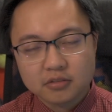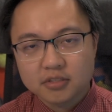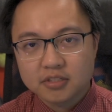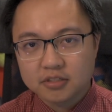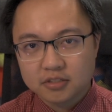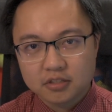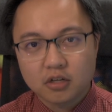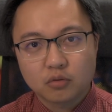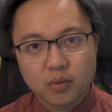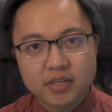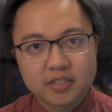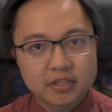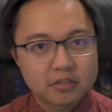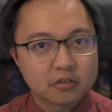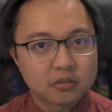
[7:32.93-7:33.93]
This is always
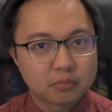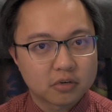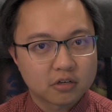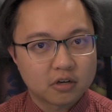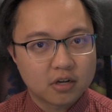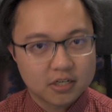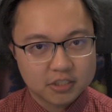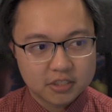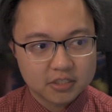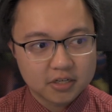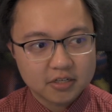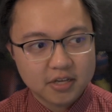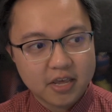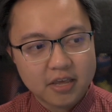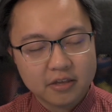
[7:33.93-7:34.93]
a good precaution to
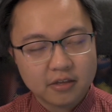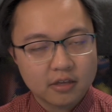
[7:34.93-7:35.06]
take.